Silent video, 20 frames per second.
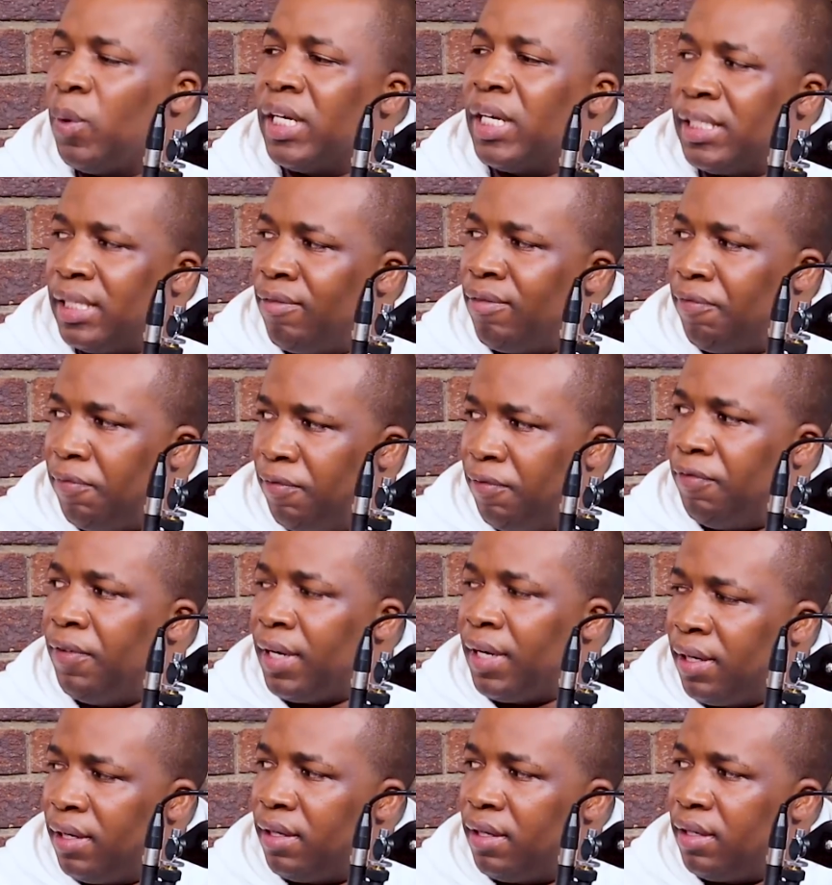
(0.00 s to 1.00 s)
What is the
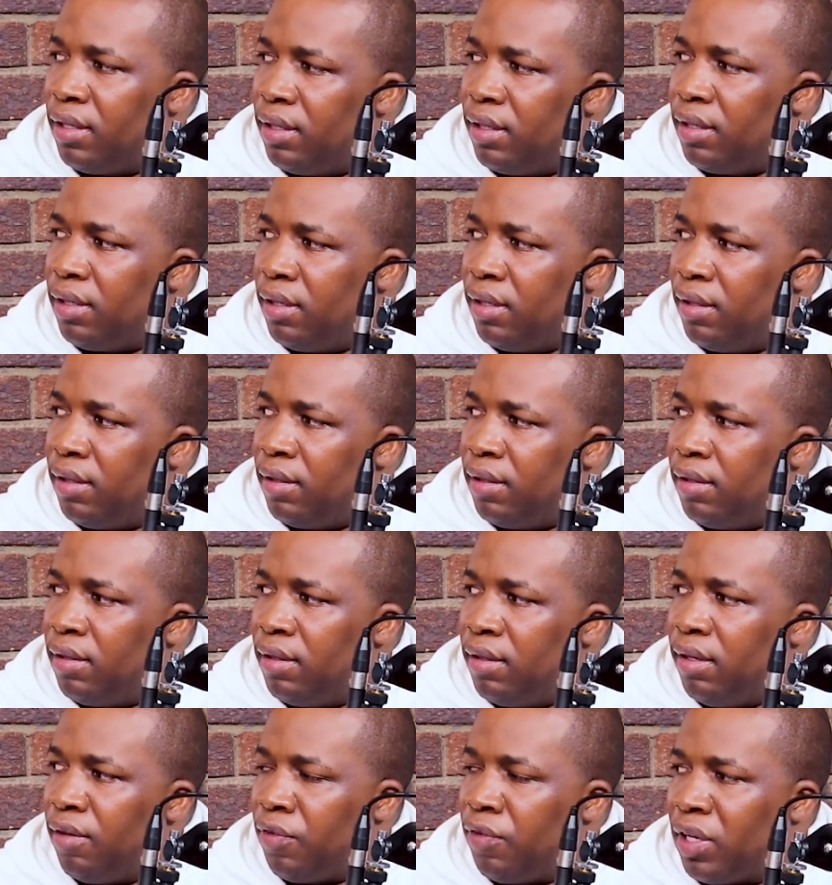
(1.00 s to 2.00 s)
figure?
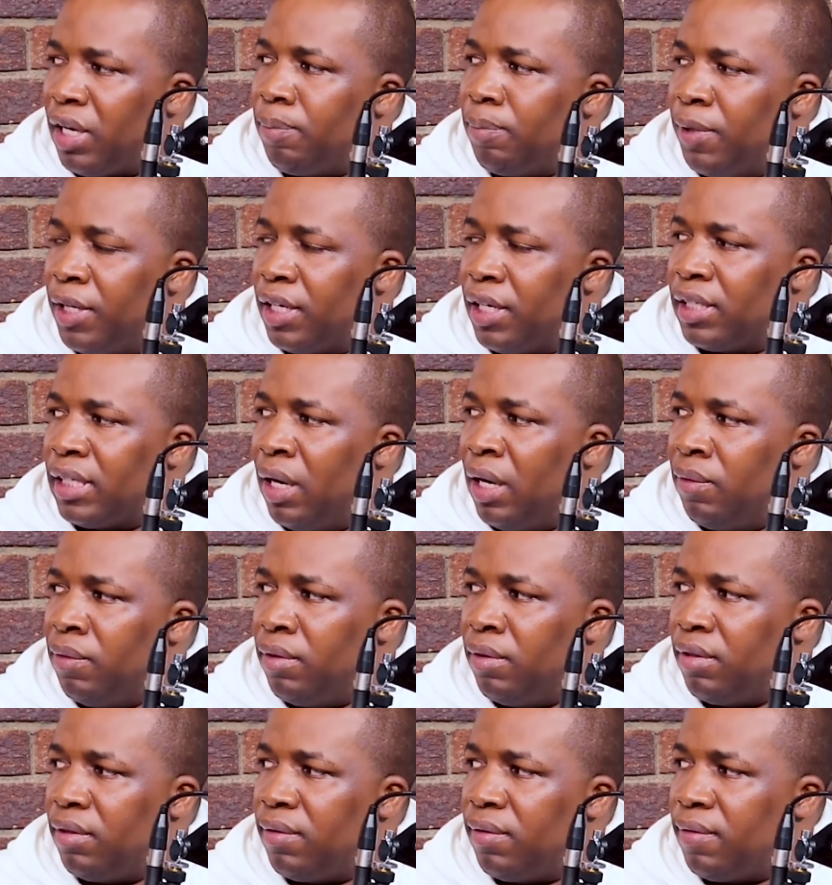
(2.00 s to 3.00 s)
If you can break it down.